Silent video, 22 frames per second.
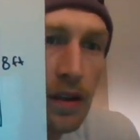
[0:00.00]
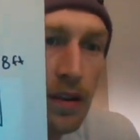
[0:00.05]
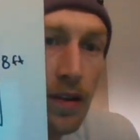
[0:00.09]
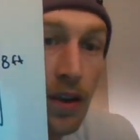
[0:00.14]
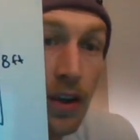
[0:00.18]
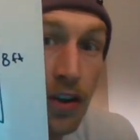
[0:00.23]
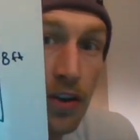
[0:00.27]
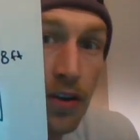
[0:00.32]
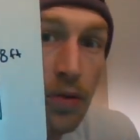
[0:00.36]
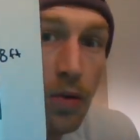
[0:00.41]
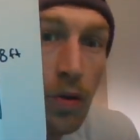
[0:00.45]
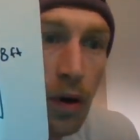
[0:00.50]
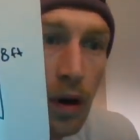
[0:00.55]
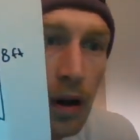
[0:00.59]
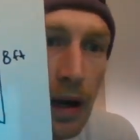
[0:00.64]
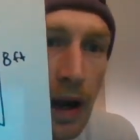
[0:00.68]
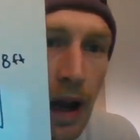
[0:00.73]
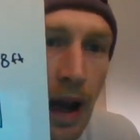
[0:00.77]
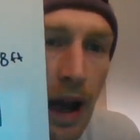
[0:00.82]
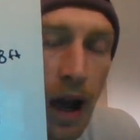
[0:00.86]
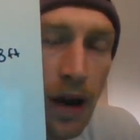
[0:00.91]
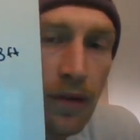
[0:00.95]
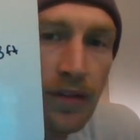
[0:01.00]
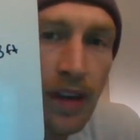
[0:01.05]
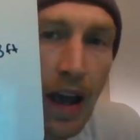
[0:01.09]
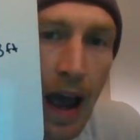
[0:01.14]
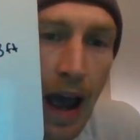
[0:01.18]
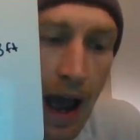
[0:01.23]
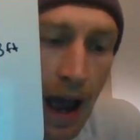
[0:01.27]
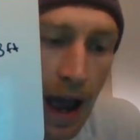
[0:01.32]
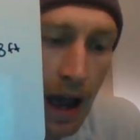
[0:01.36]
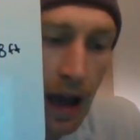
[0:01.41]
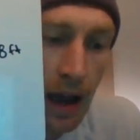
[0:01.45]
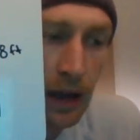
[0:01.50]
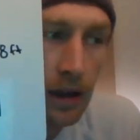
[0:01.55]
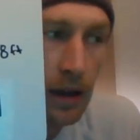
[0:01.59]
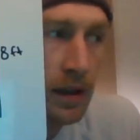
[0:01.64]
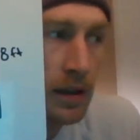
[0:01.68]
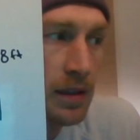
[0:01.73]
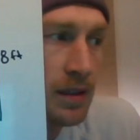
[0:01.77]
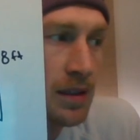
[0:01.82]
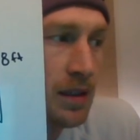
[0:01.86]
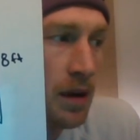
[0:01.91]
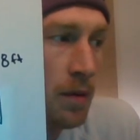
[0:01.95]
that you are going to have to add
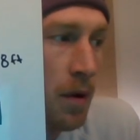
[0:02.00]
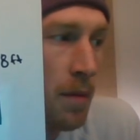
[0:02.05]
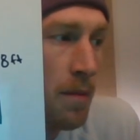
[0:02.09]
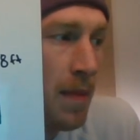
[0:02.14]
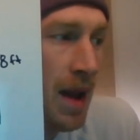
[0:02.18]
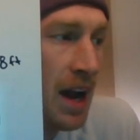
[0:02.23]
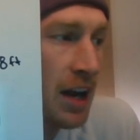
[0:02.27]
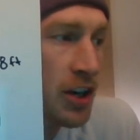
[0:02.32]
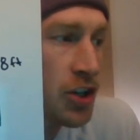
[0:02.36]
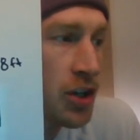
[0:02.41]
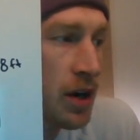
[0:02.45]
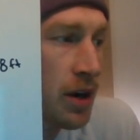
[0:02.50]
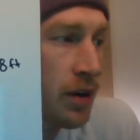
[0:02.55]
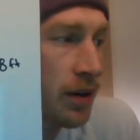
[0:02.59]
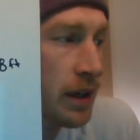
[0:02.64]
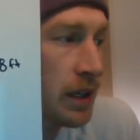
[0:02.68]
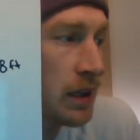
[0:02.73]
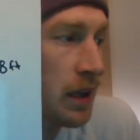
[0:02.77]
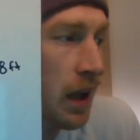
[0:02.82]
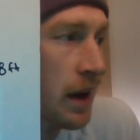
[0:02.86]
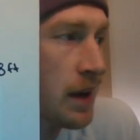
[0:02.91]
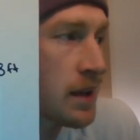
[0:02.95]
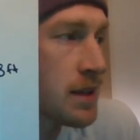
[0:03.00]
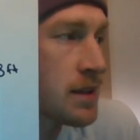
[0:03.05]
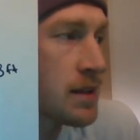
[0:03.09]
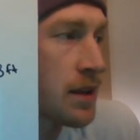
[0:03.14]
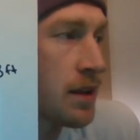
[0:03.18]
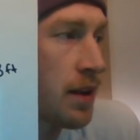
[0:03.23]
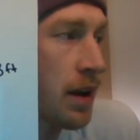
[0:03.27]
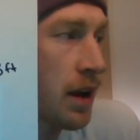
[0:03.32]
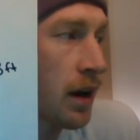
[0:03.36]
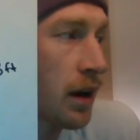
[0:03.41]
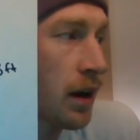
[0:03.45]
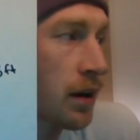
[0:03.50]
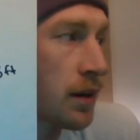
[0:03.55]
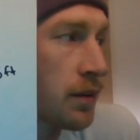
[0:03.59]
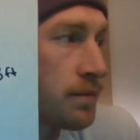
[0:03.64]
some imaginary lines in there.